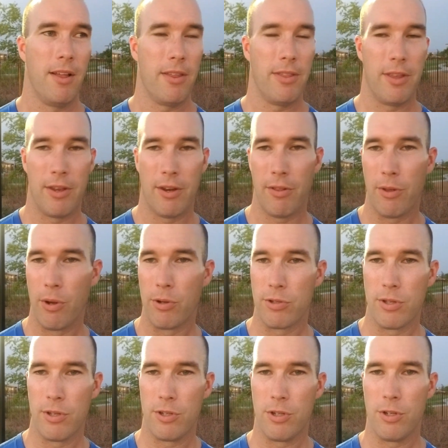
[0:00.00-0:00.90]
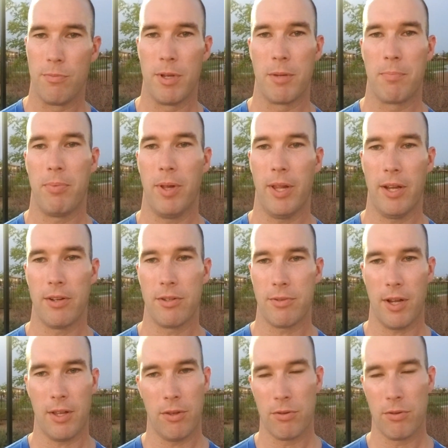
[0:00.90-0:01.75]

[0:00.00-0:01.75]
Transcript: you know, those are the two big players, right?